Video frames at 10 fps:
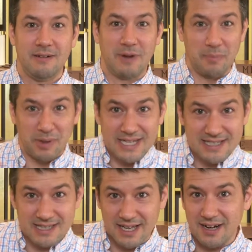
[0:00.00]
when I
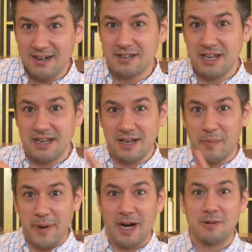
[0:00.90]
place it there and
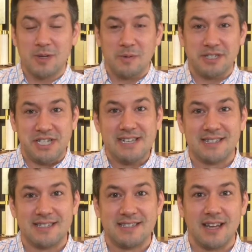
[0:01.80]
compare it to what
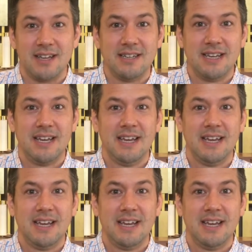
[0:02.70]
Jesus has done,